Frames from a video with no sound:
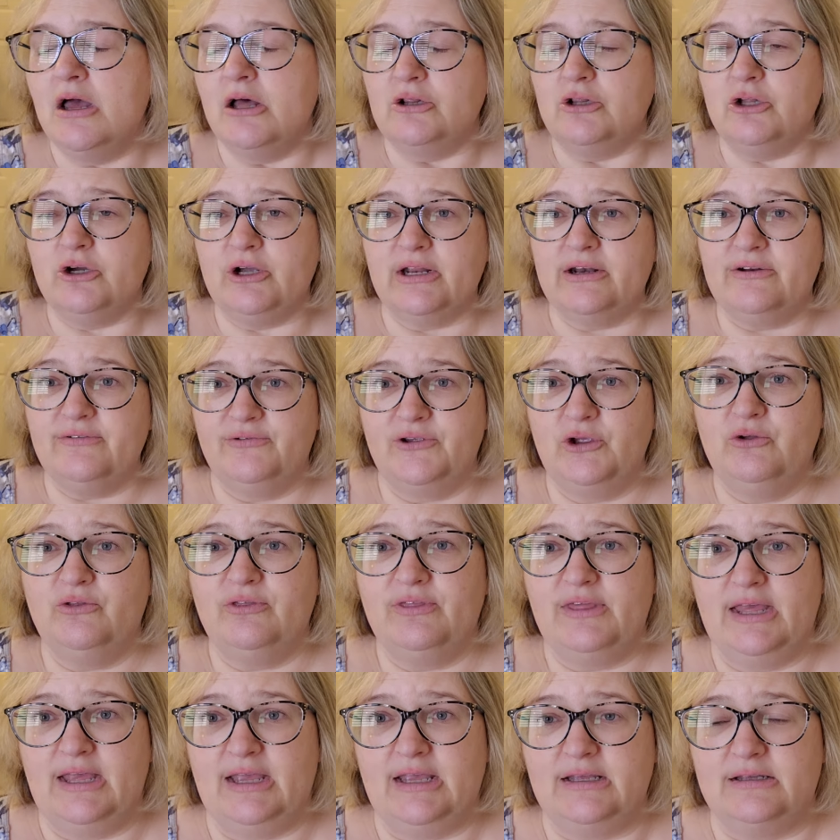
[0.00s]
look at a few
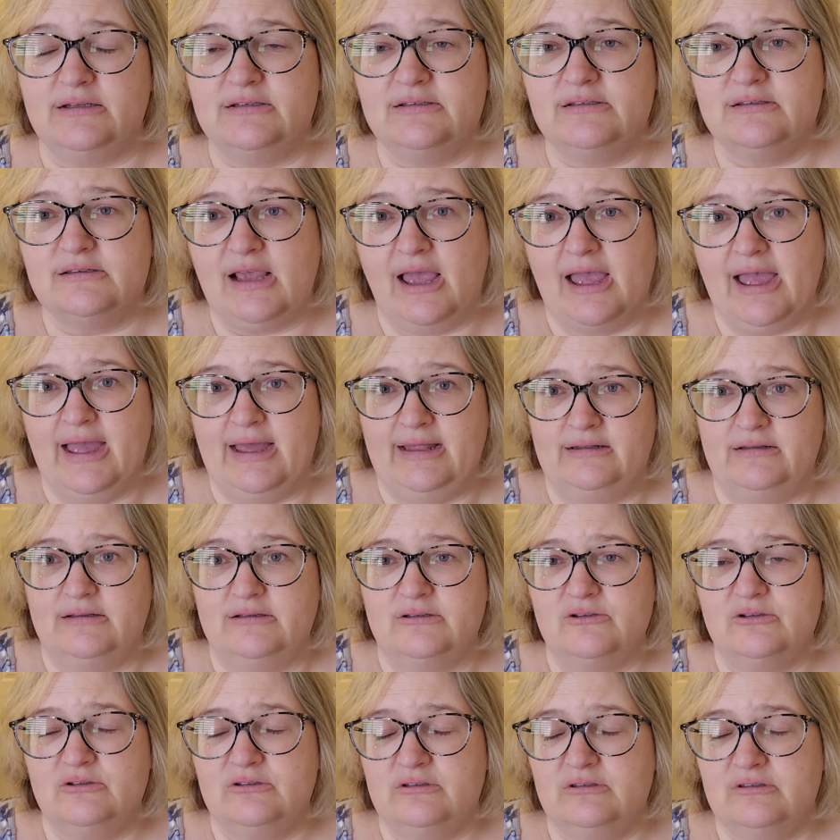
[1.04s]
things
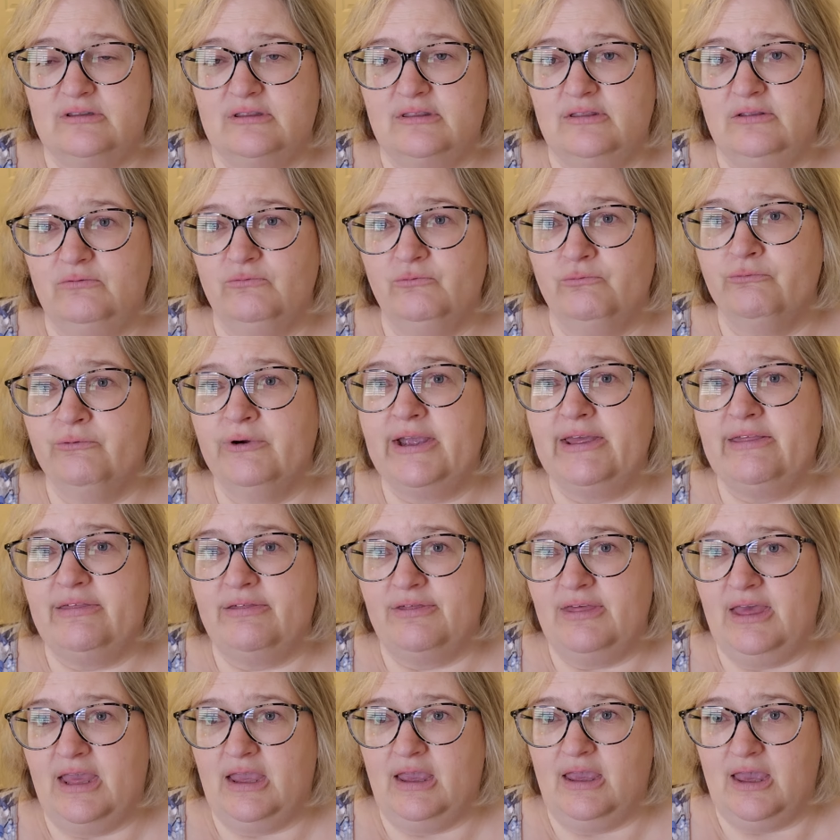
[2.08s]
and
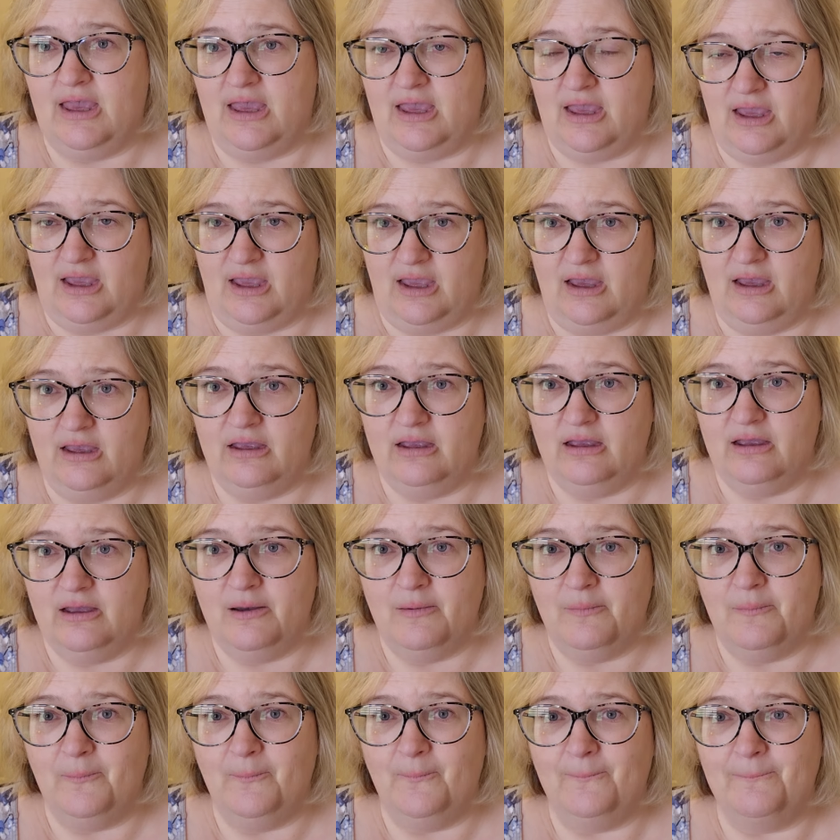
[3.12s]
rethinking
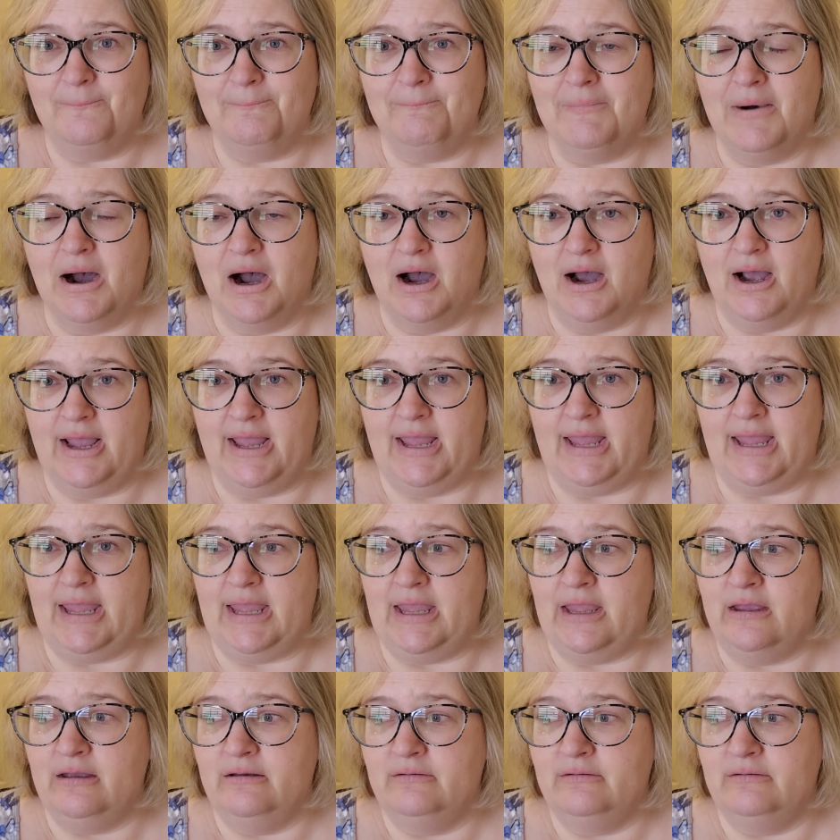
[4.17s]
my